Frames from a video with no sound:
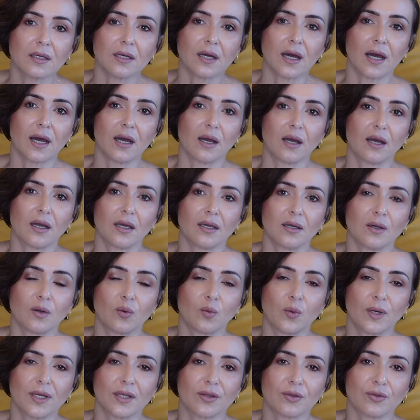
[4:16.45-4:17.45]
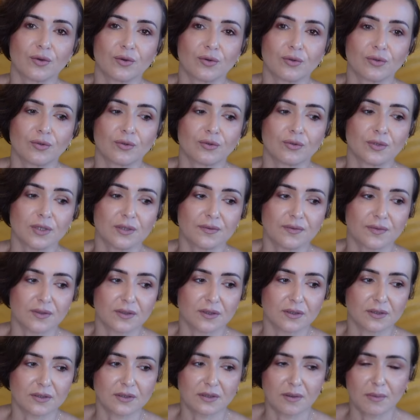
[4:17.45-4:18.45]
I went through
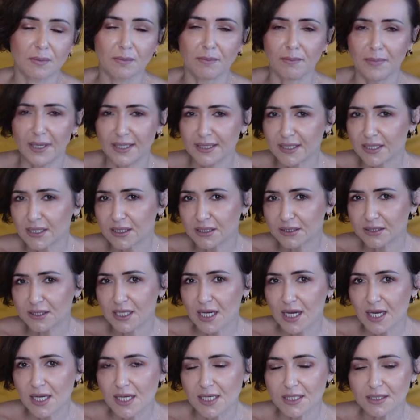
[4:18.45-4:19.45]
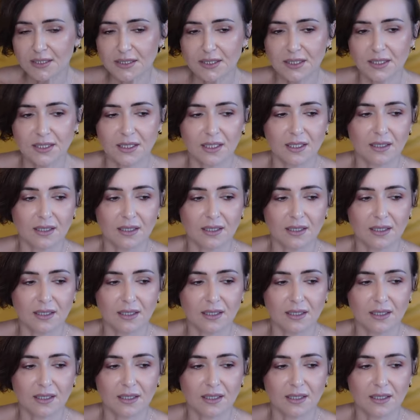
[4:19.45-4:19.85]
different medical diet.